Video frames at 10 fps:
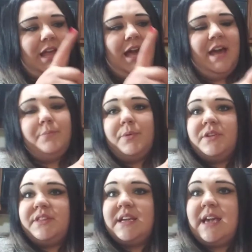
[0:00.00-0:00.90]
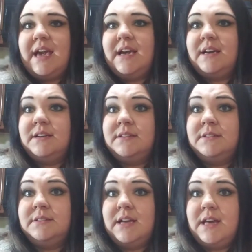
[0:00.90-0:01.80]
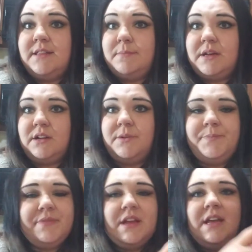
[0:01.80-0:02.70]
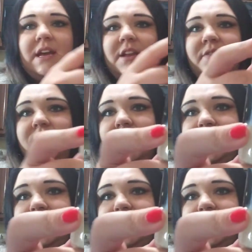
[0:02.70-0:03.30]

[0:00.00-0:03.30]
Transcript: i have birthday cake in the middle and if you can